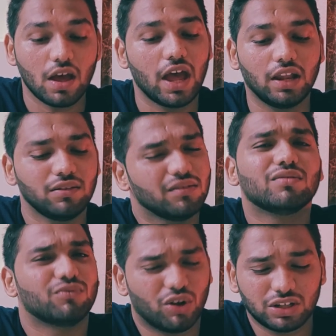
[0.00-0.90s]
and
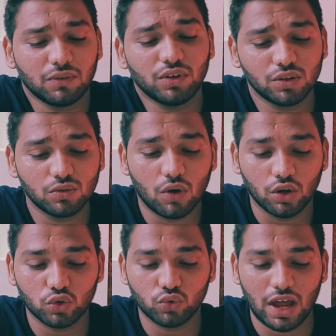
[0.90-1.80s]
whatever you
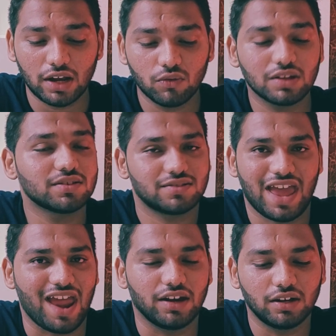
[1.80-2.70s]
want to add, you can just
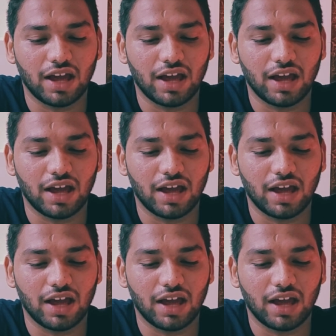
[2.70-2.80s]
add it.